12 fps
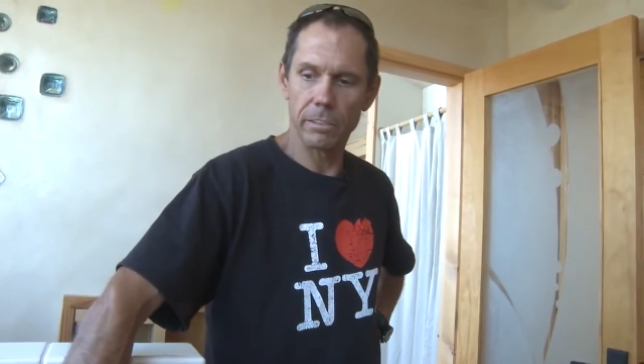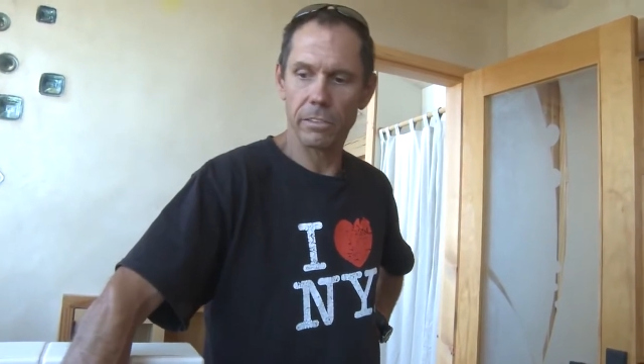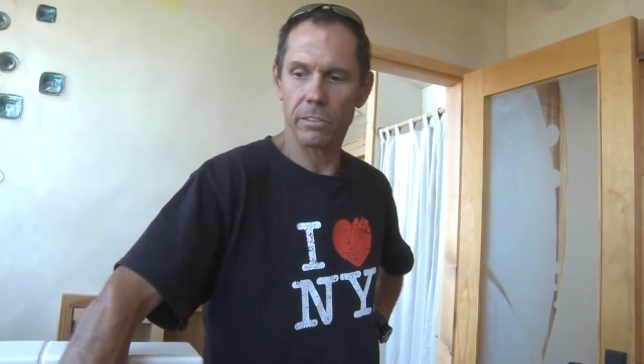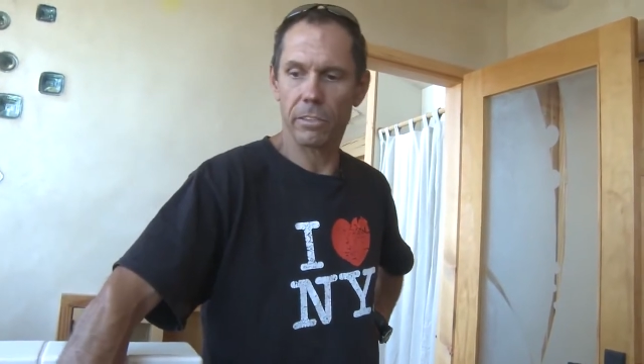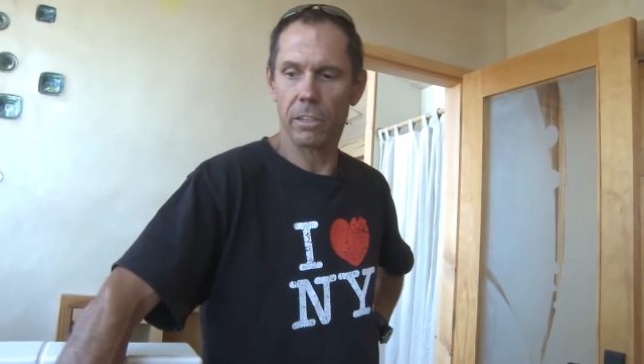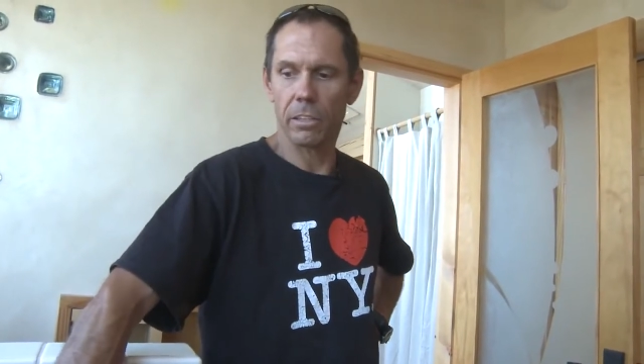
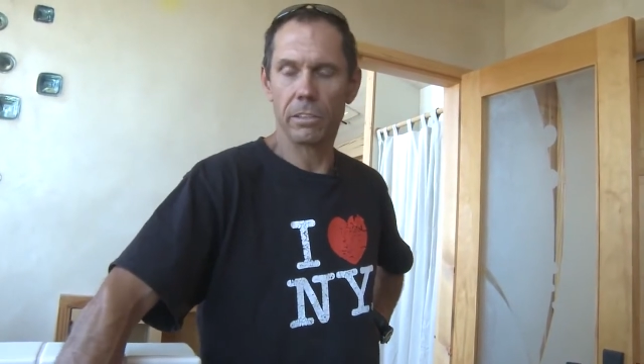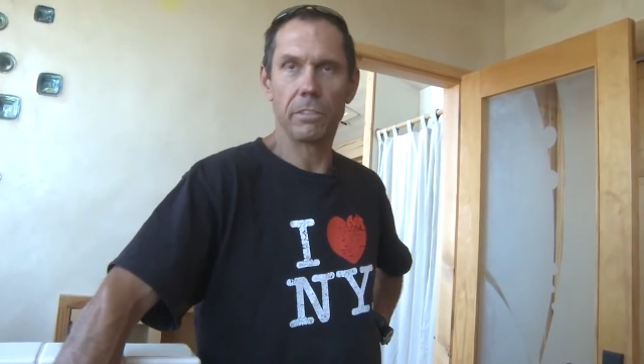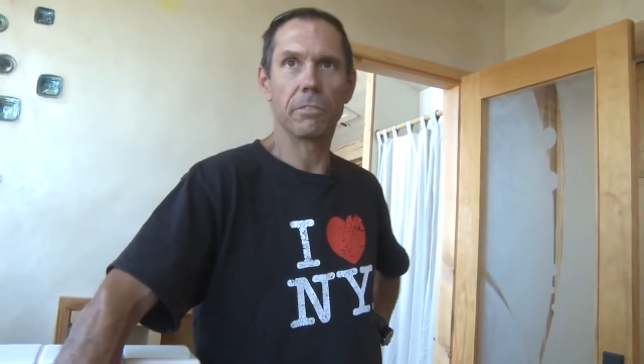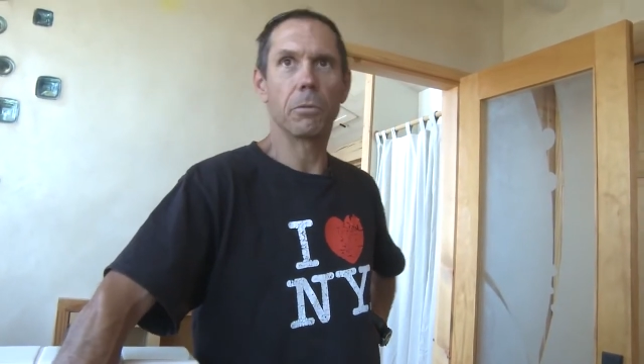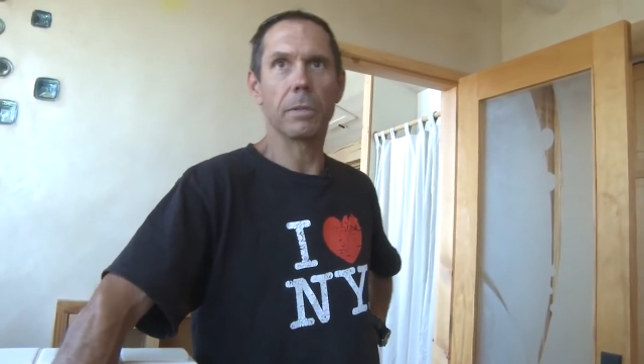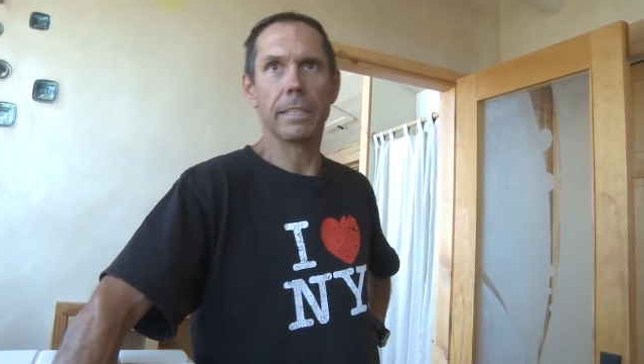This is a
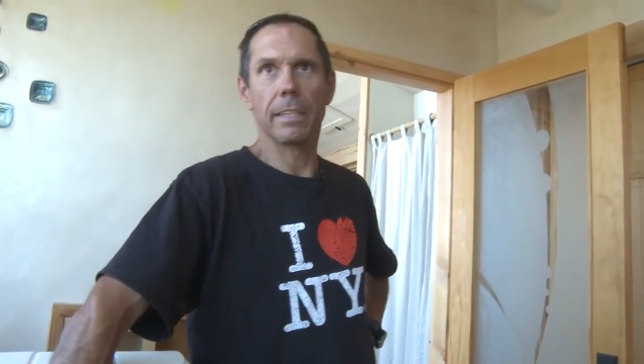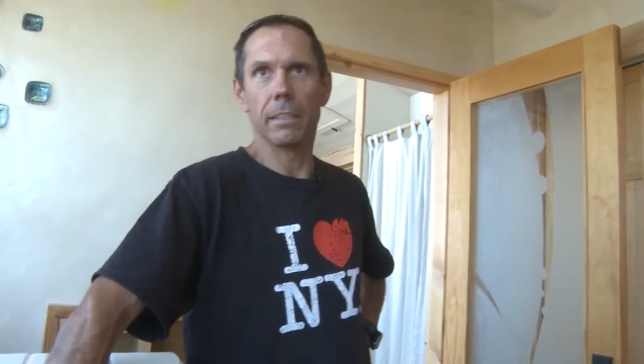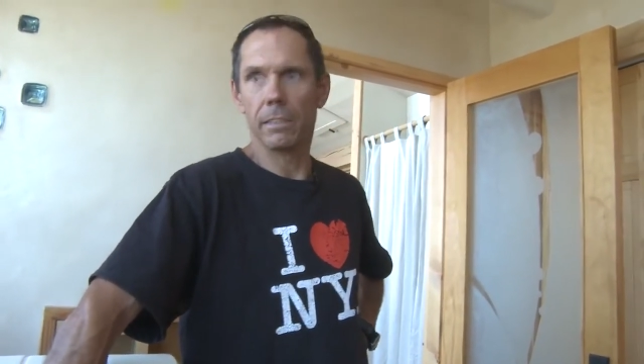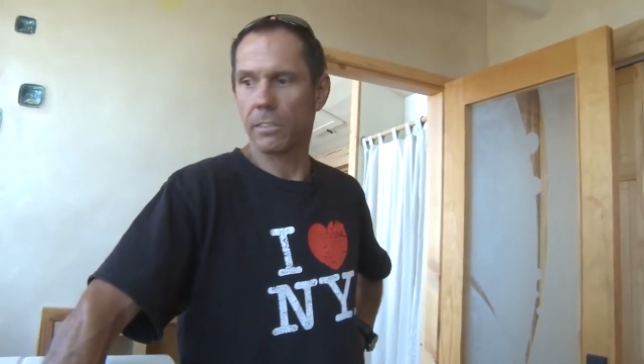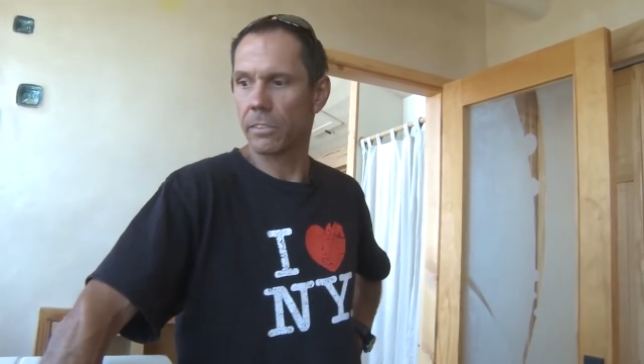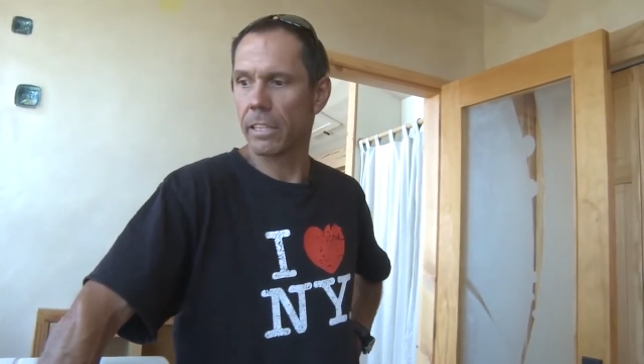
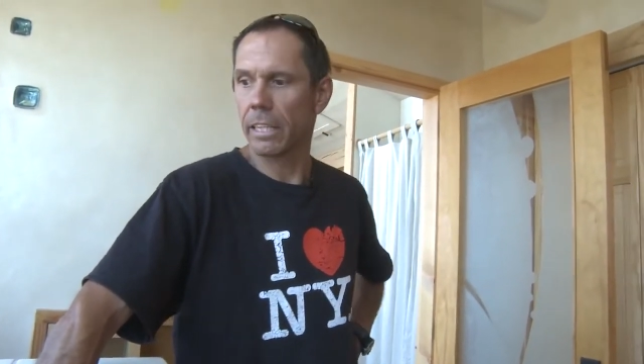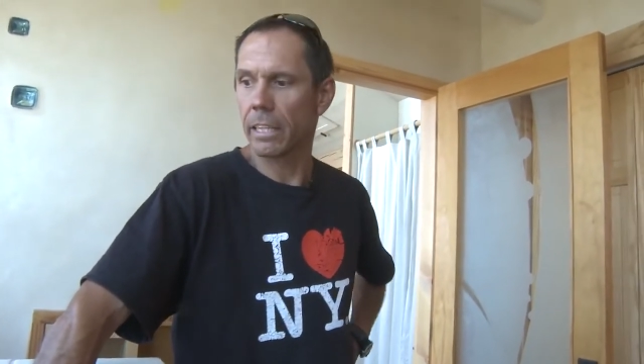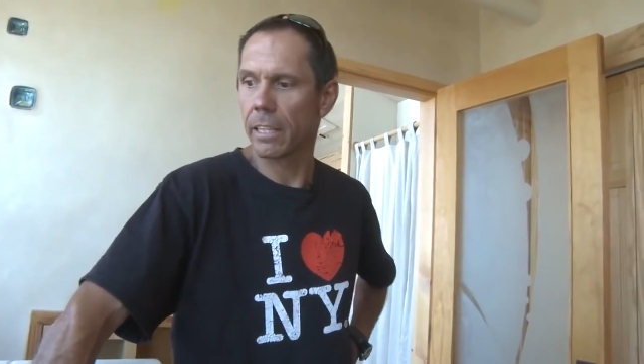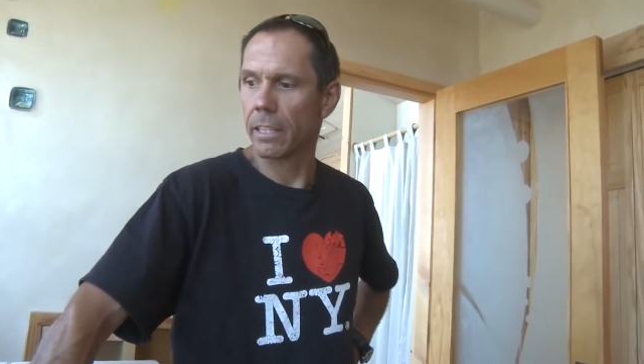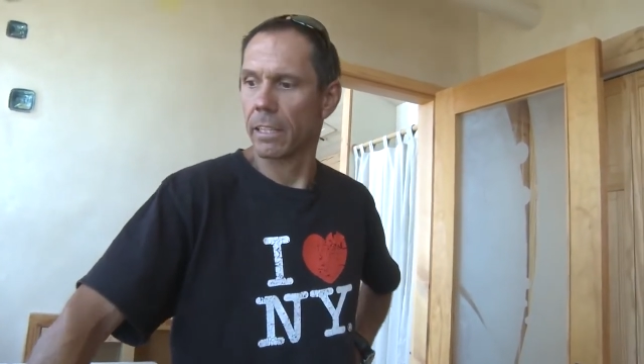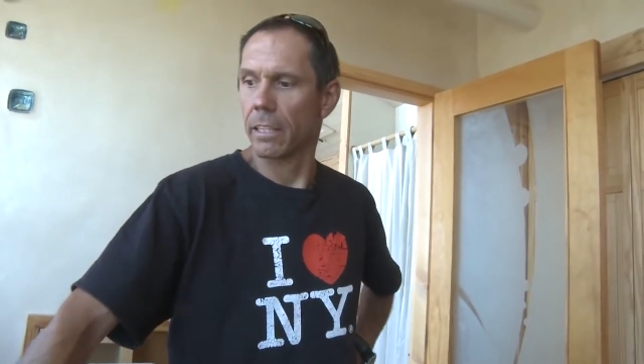$140
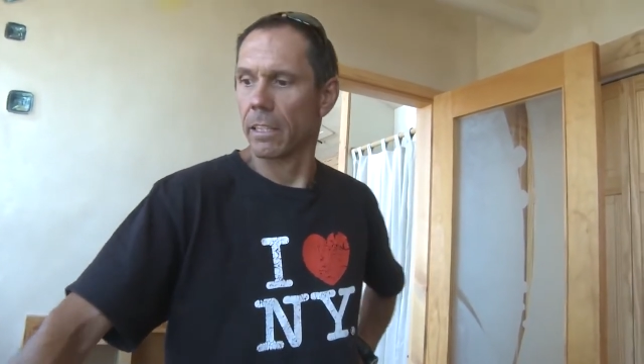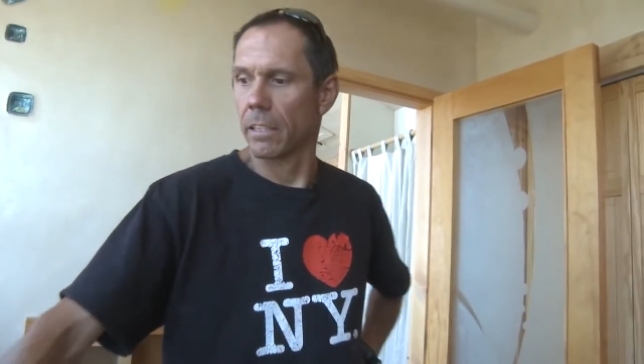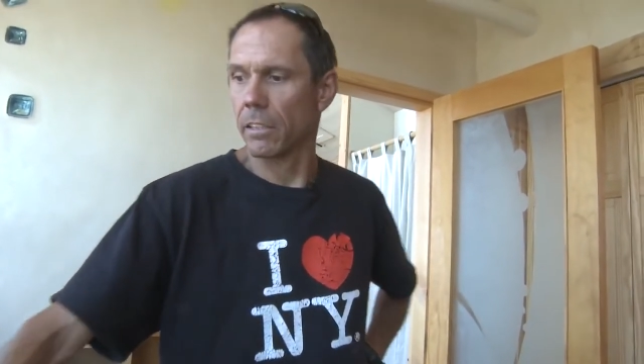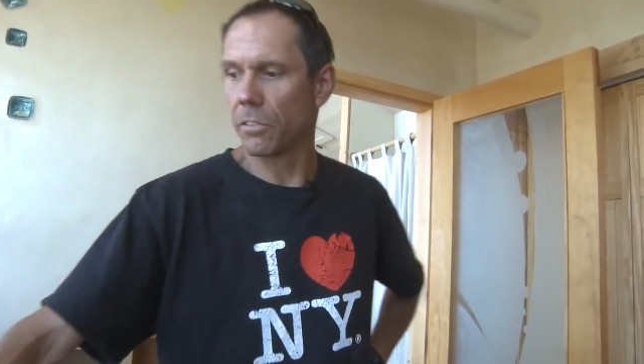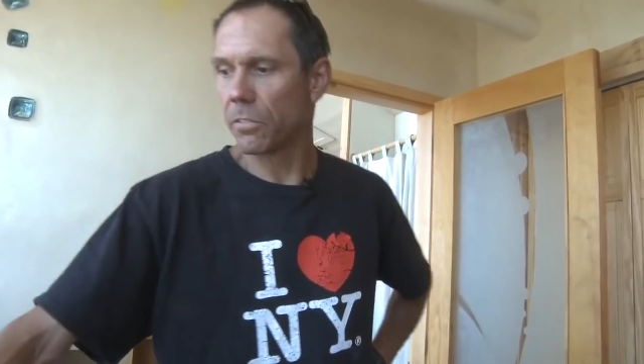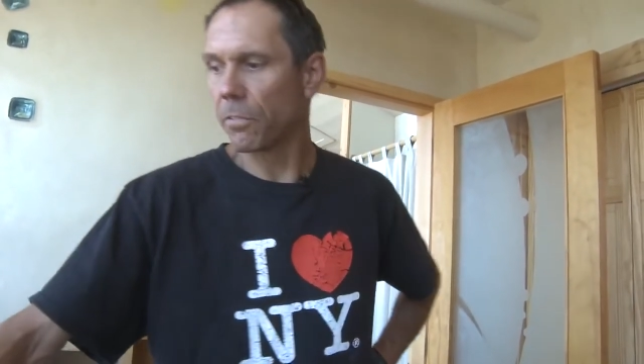sink.
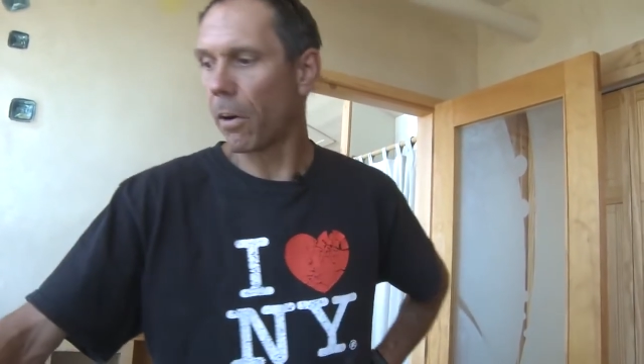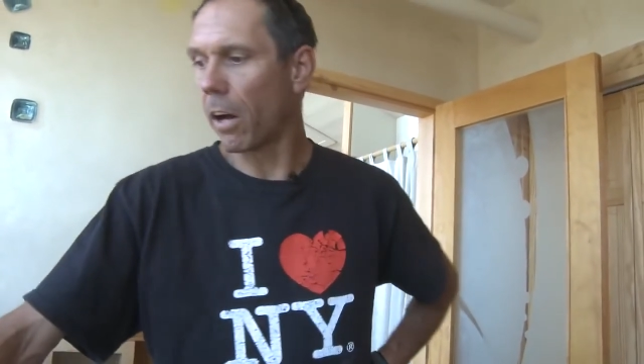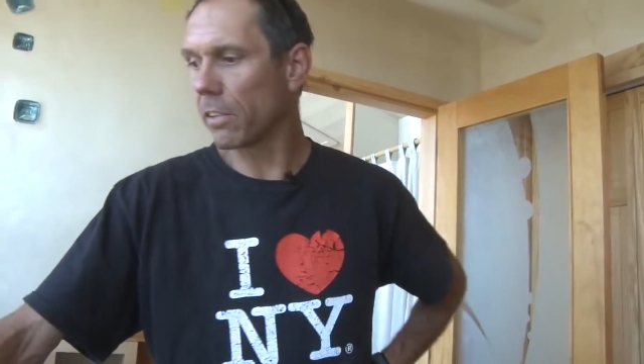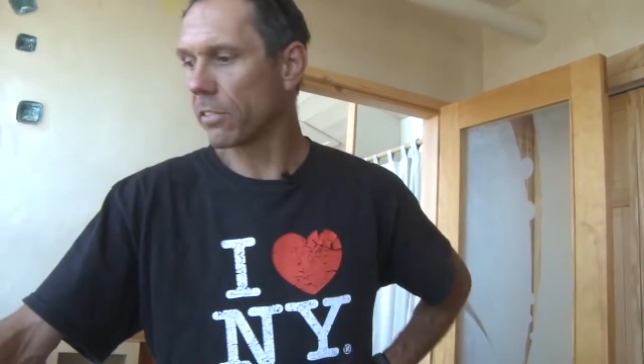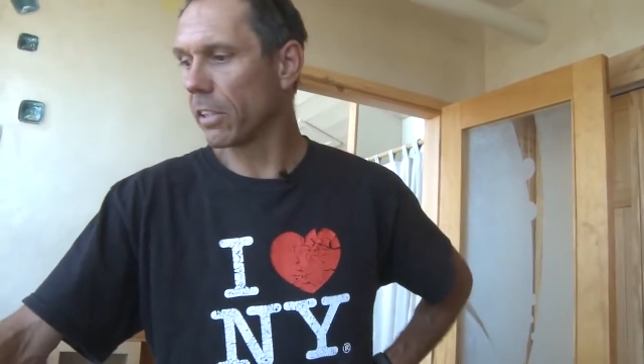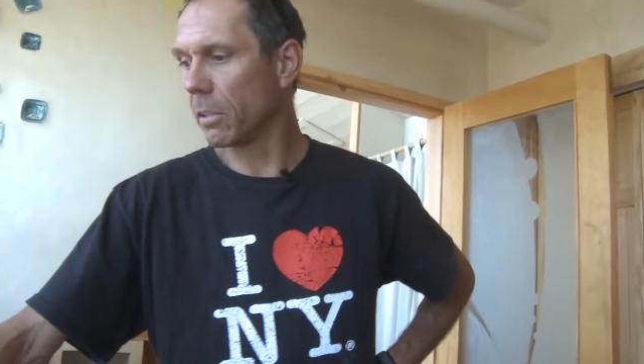This
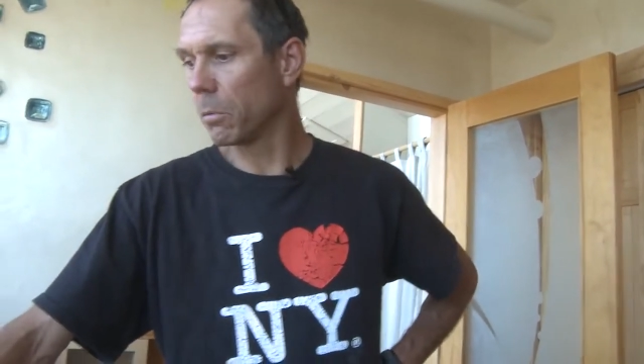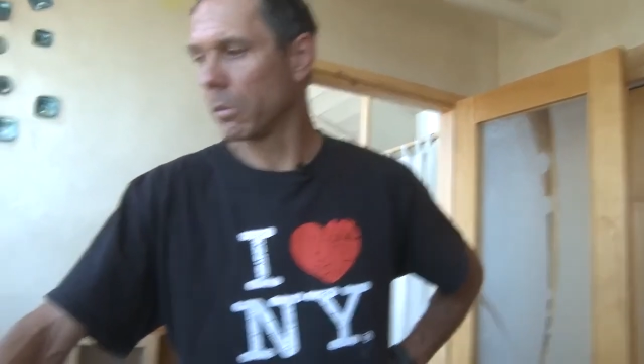faucet